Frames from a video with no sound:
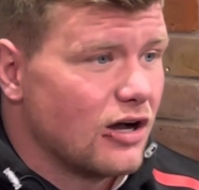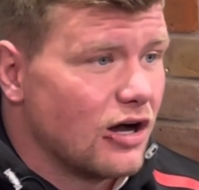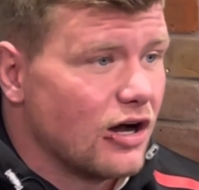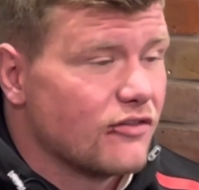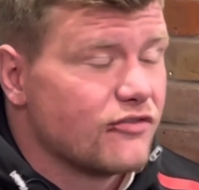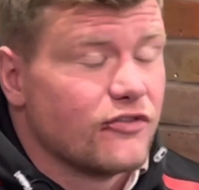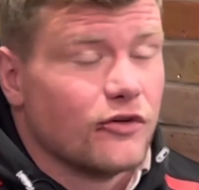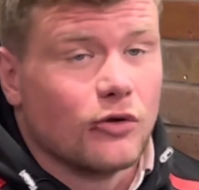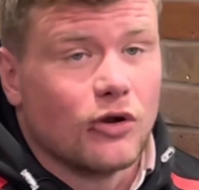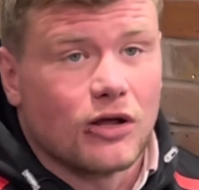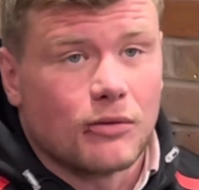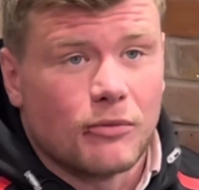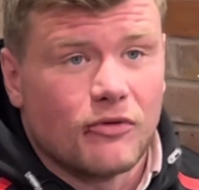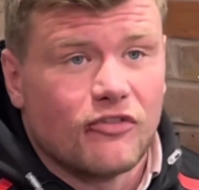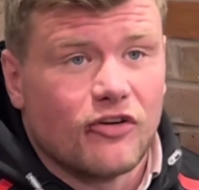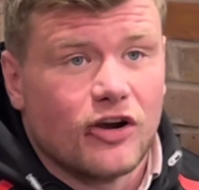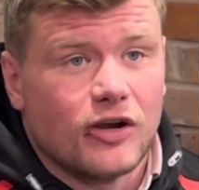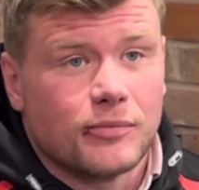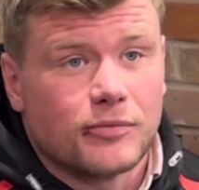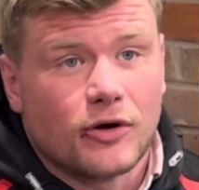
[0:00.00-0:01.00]
I feel like I'm a
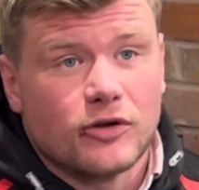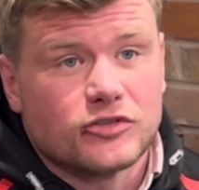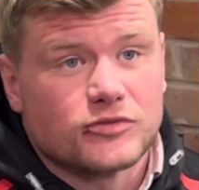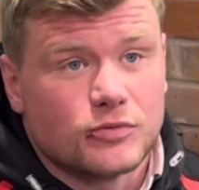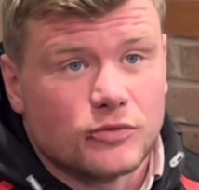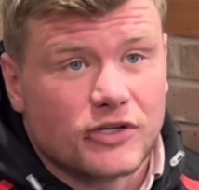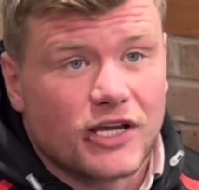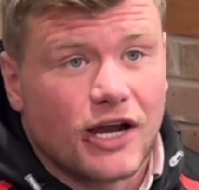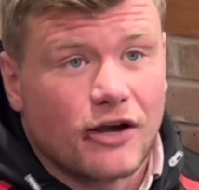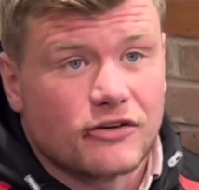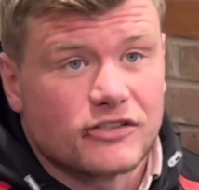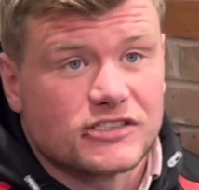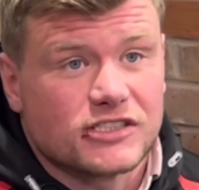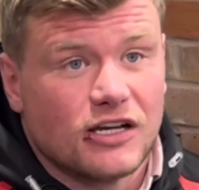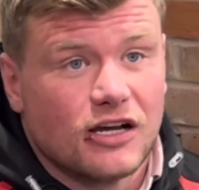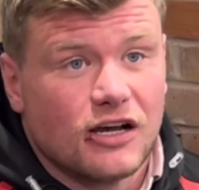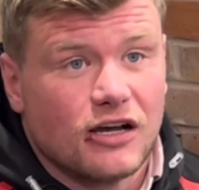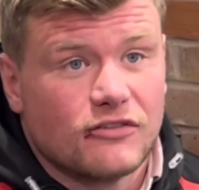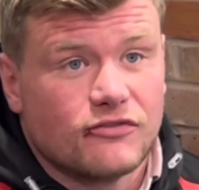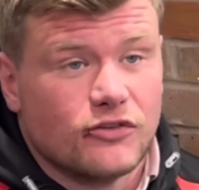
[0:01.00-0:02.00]
very approachable character.
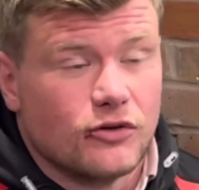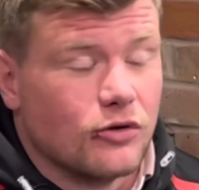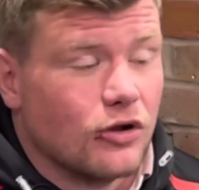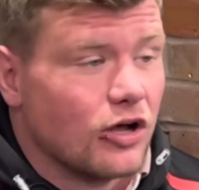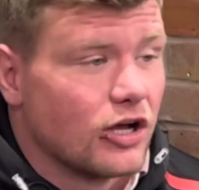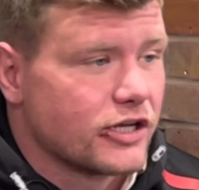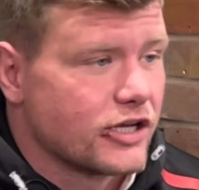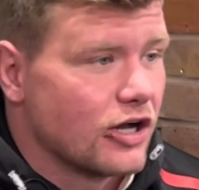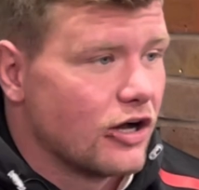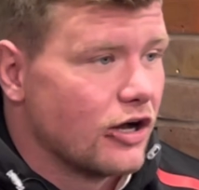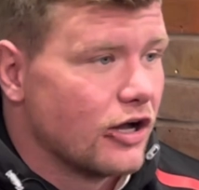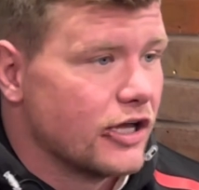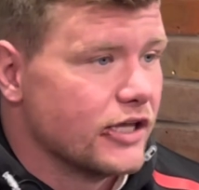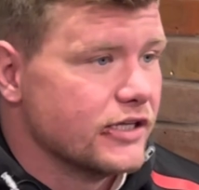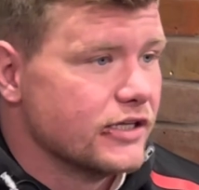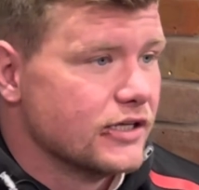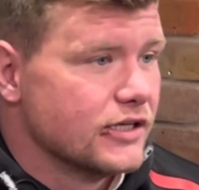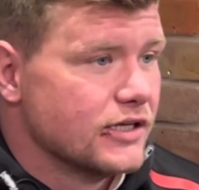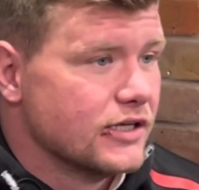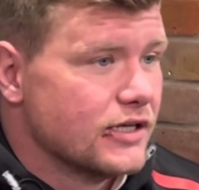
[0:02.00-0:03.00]
I feel like I
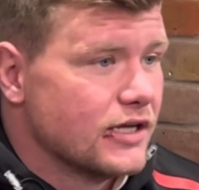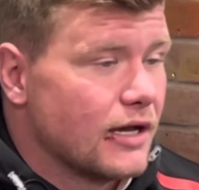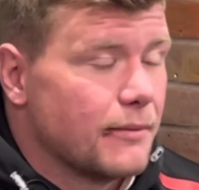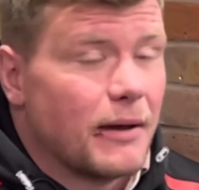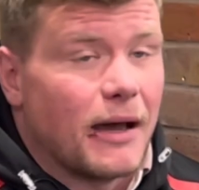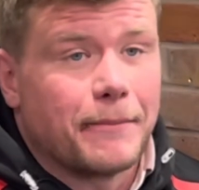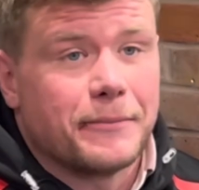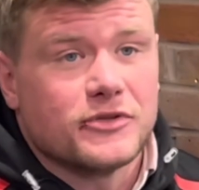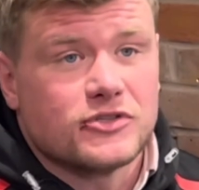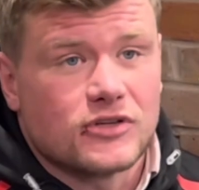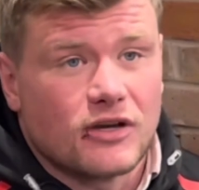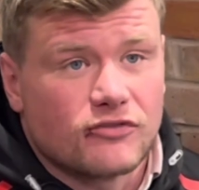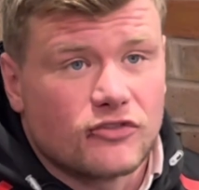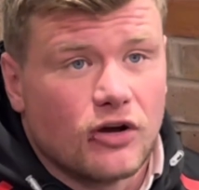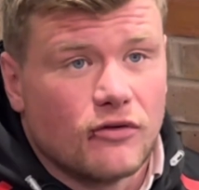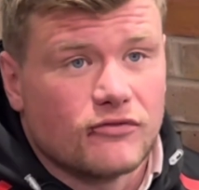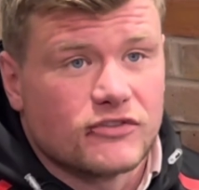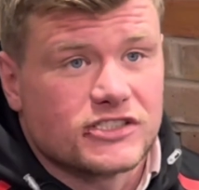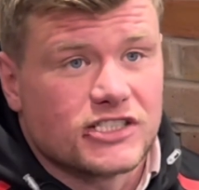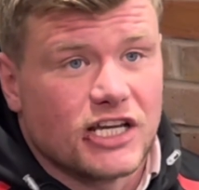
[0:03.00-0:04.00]
am happy to have
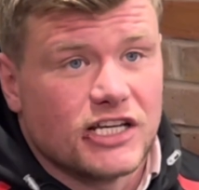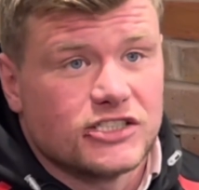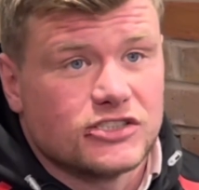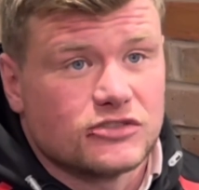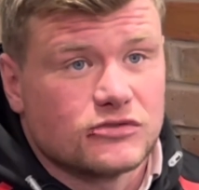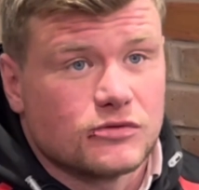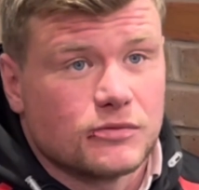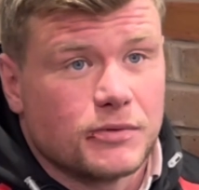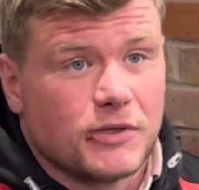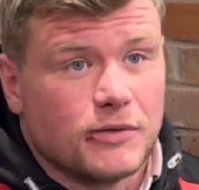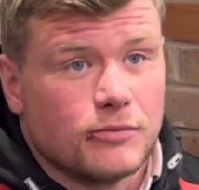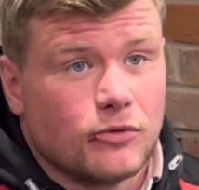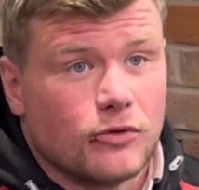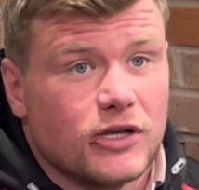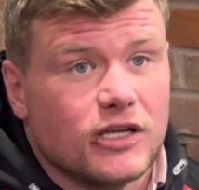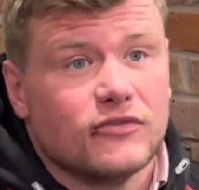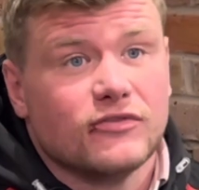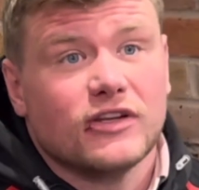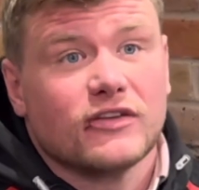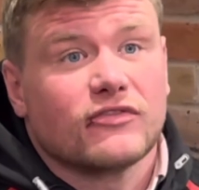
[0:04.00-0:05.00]
conversations with people,
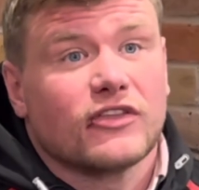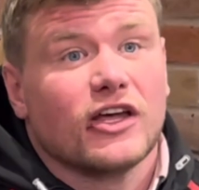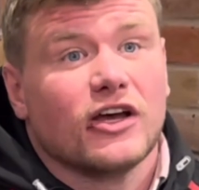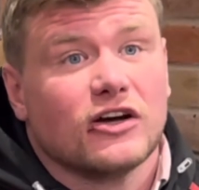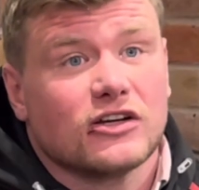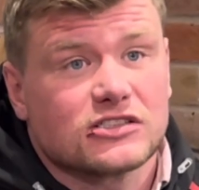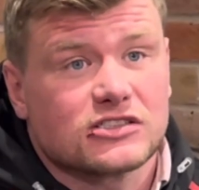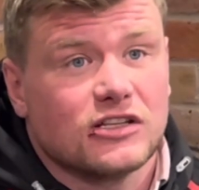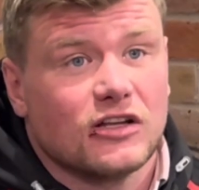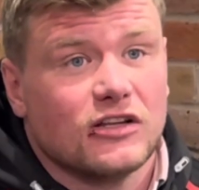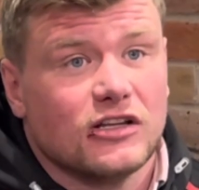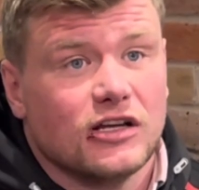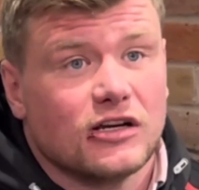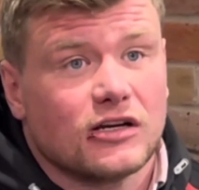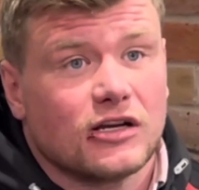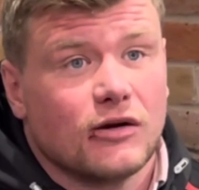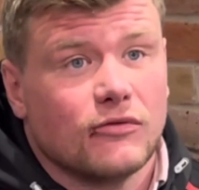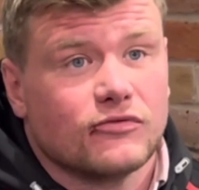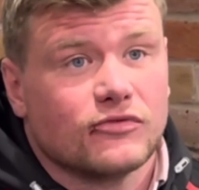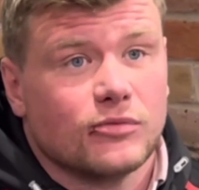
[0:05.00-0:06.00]
even if they are slightly
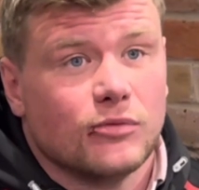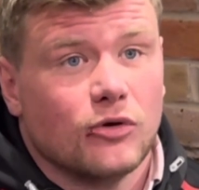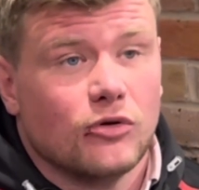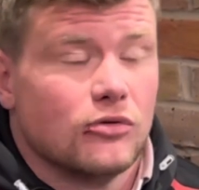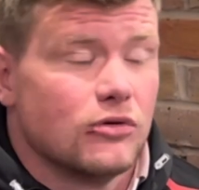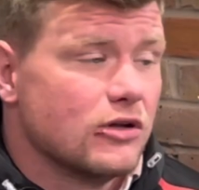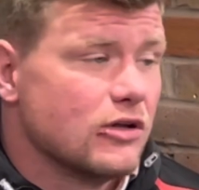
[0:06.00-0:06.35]
uncomfortable.